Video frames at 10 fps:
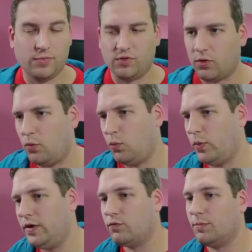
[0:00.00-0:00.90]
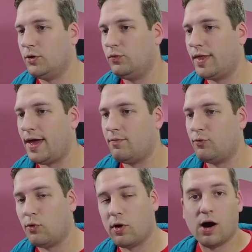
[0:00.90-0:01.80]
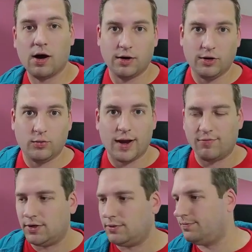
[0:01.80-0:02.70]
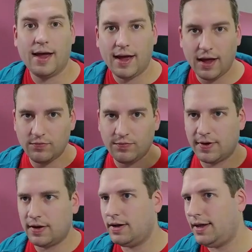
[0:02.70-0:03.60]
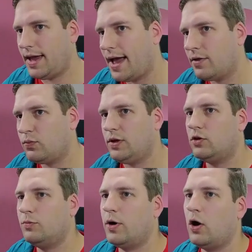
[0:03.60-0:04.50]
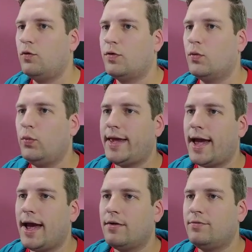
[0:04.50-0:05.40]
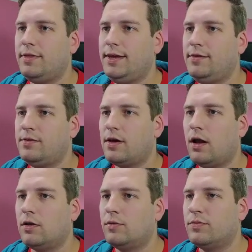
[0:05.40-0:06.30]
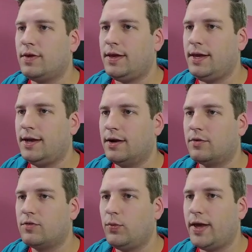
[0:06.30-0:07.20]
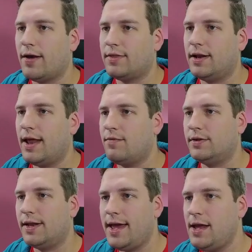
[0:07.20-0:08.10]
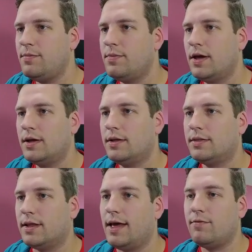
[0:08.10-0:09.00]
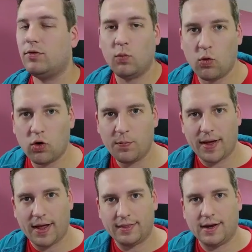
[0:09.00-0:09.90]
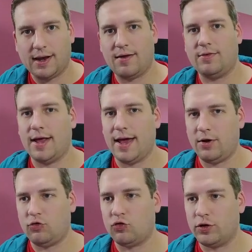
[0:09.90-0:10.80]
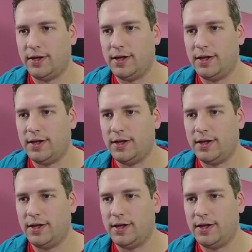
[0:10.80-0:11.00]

So we've removed them for our new level. And finally, as we come over, we have these columns here. So we have the level name, the level warp, and the level entry.